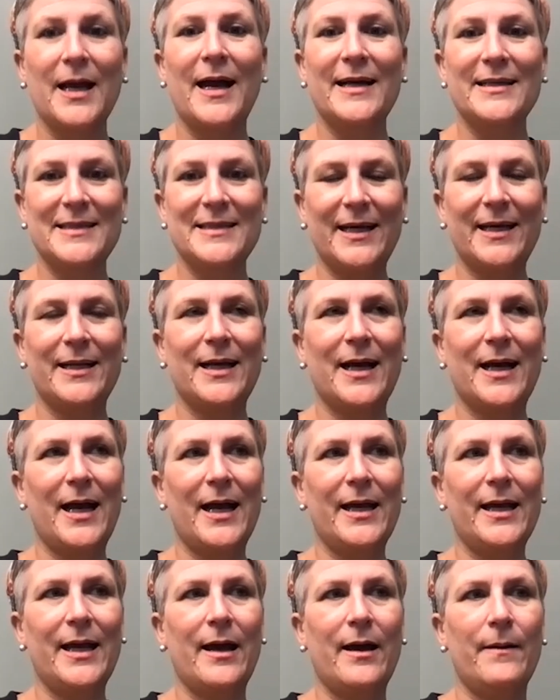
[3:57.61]
I did.
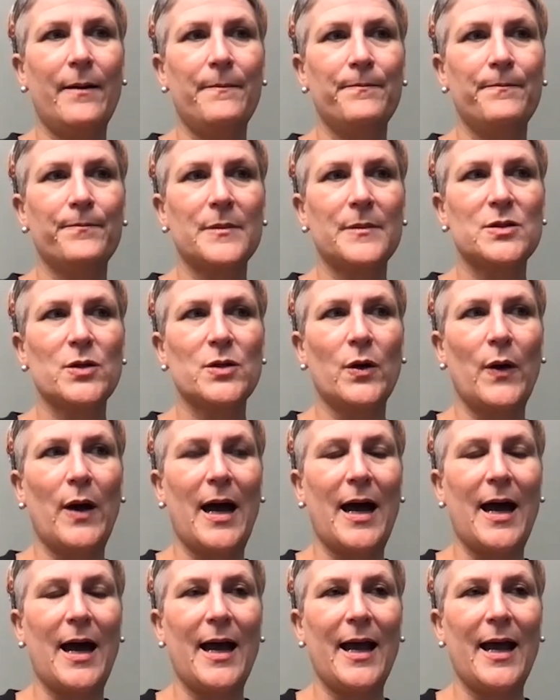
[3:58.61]
So
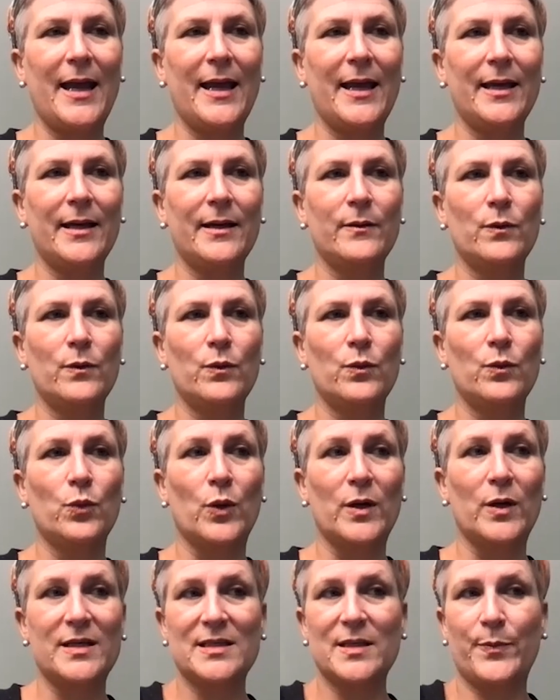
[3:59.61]
I
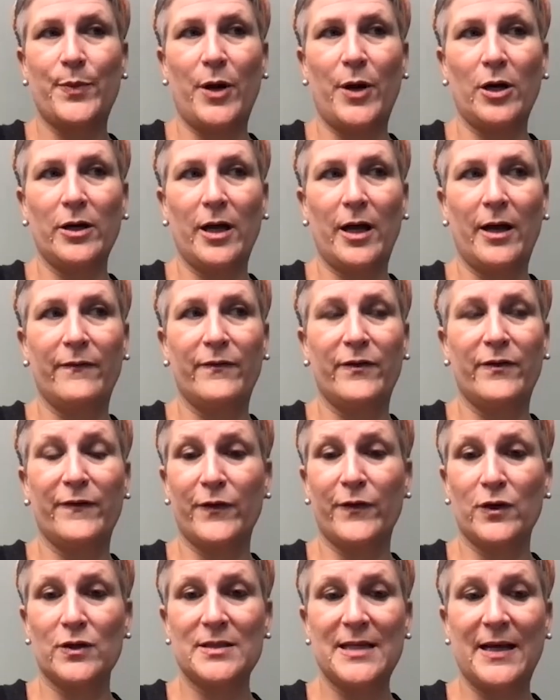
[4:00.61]
was a part of the
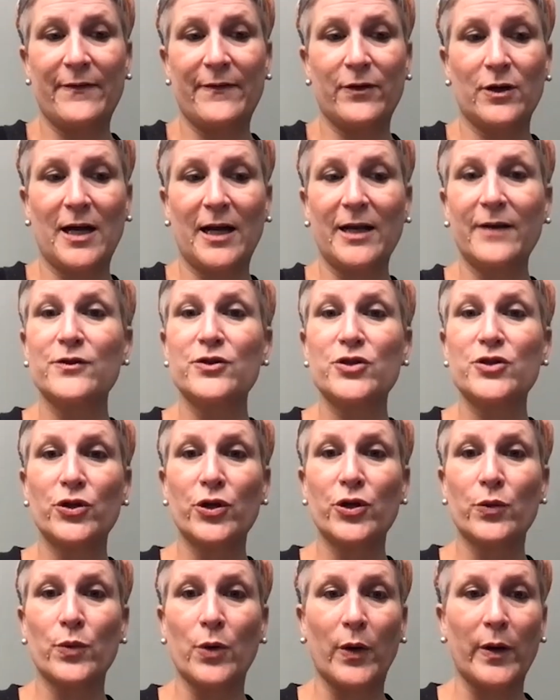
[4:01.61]
first ever kind of
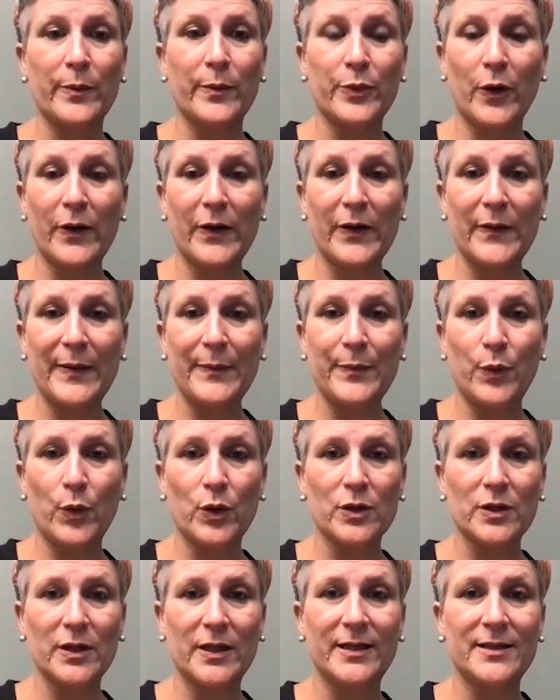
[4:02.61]
junior rowing program in
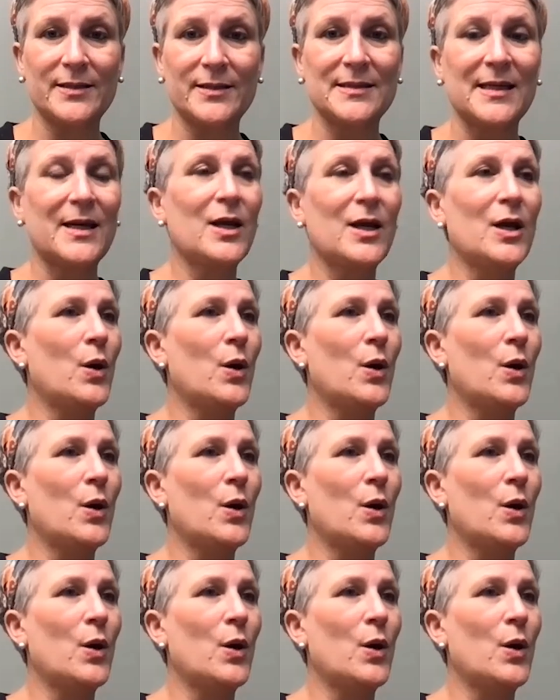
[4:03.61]
Portland.